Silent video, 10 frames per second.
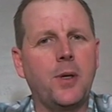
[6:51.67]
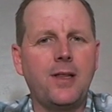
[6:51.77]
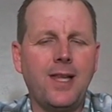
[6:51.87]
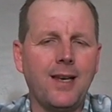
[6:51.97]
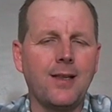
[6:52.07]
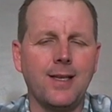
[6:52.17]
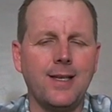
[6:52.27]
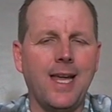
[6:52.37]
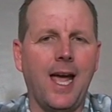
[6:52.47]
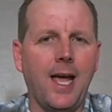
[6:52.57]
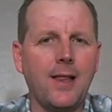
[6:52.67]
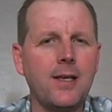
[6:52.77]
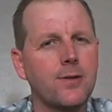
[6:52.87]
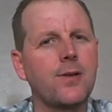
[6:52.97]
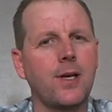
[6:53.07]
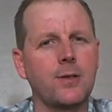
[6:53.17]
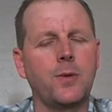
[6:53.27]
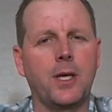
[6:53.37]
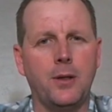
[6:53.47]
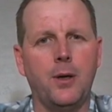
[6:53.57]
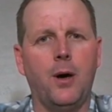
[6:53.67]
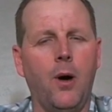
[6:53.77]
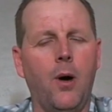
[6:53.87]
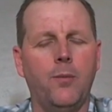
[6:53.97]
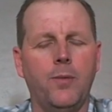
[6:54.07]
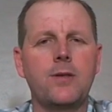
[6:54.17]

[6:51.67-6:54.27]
But at the end of the day, these are things we can do at home.